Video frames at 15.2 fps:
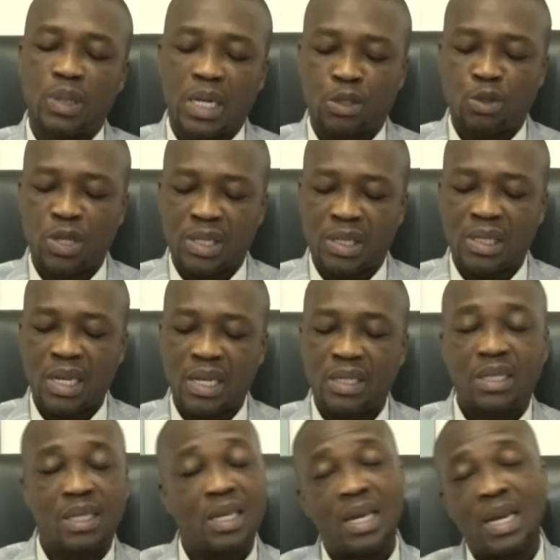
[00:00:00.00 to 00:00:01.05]
as we
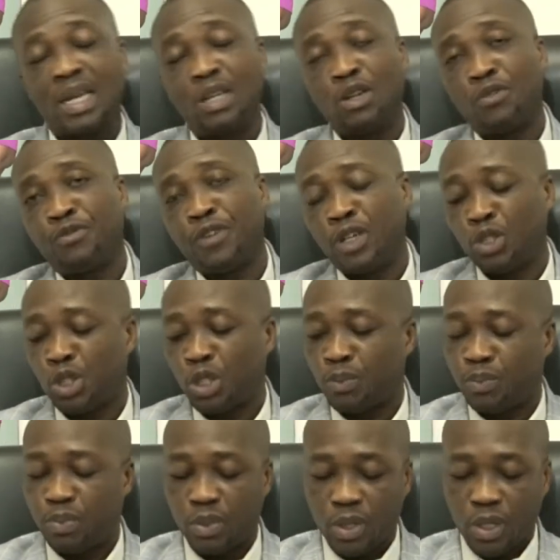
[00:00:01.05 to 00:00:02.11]
extend a hand of fellowship
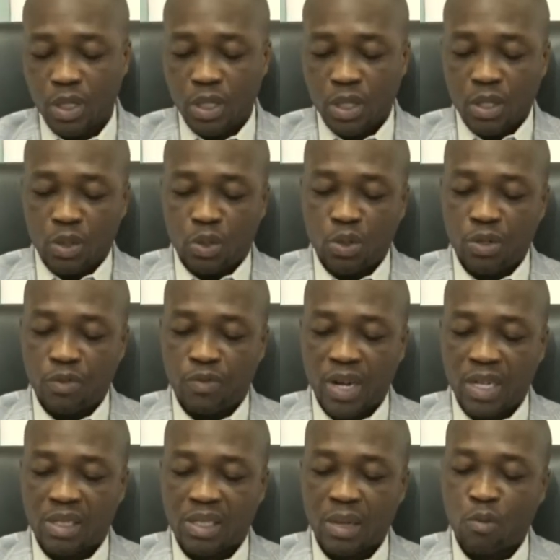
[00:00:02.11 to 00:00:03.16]
to
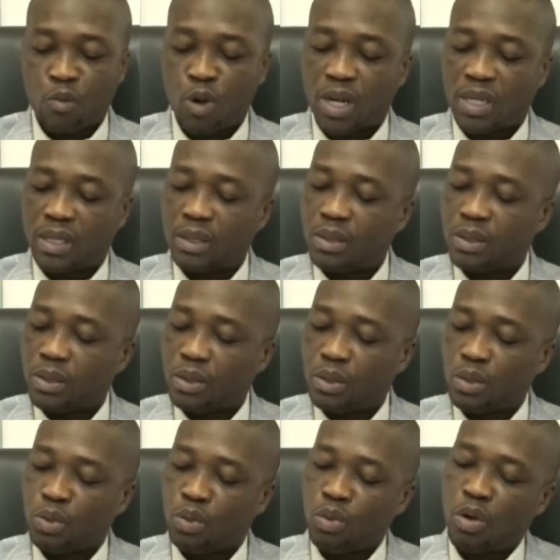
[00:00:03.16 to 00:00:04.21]
invite someone
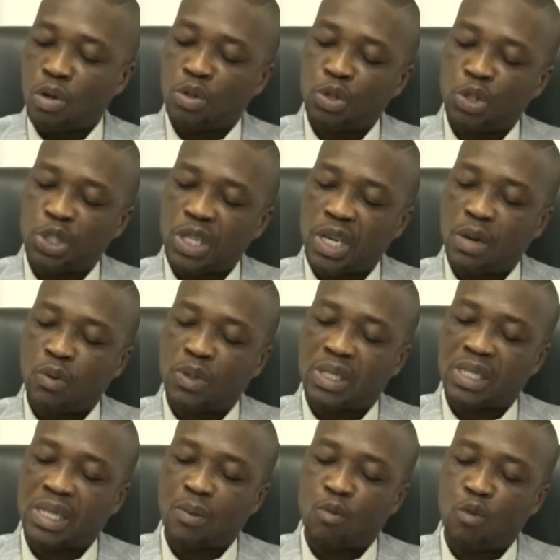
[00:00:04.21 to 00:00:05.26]
to also share with
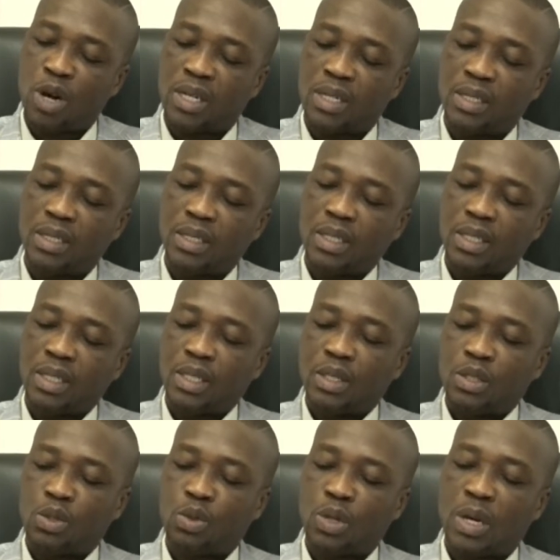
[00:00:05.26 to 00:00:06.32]
someone
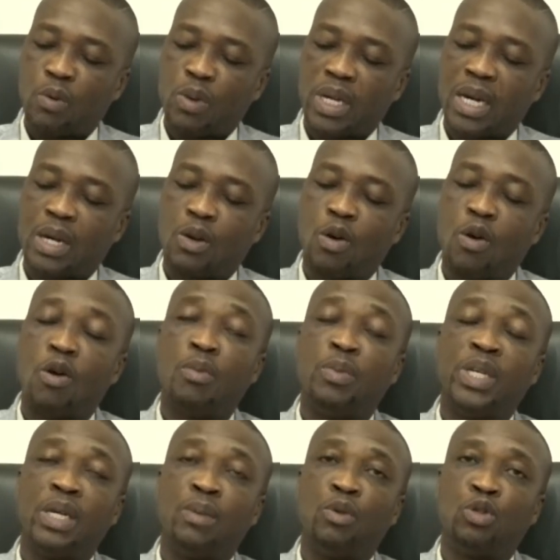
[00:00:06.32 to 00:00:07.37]
so that we can all
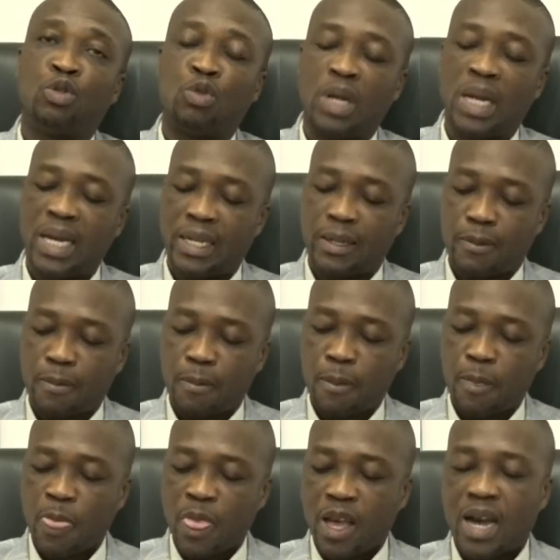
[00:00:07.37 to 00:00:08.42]
be able to learn.
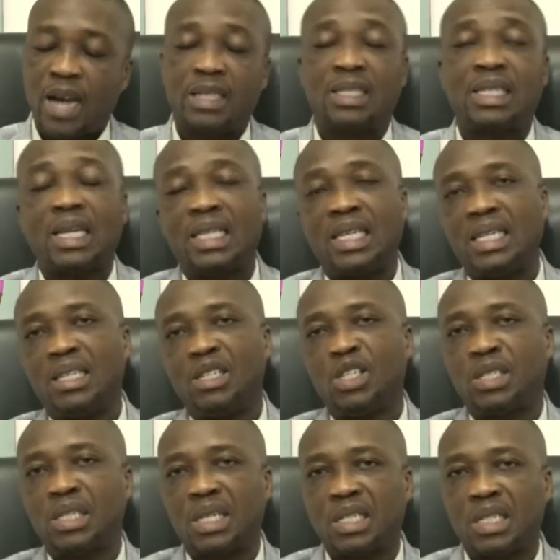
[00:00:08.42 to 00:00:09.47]
I started this
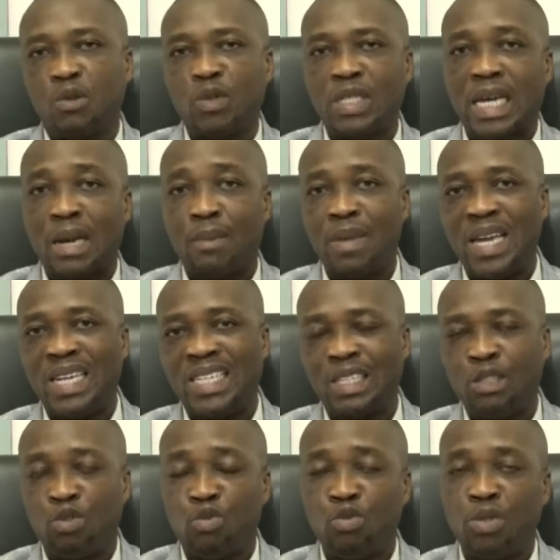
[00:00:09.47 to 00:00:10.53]
section, which I am
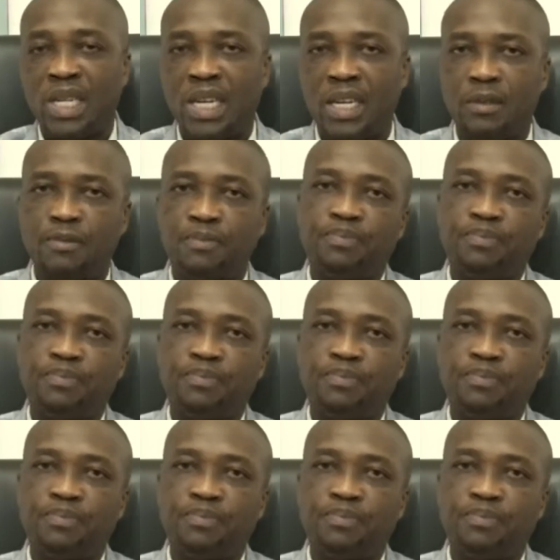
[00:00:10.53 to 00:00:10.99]
ending today,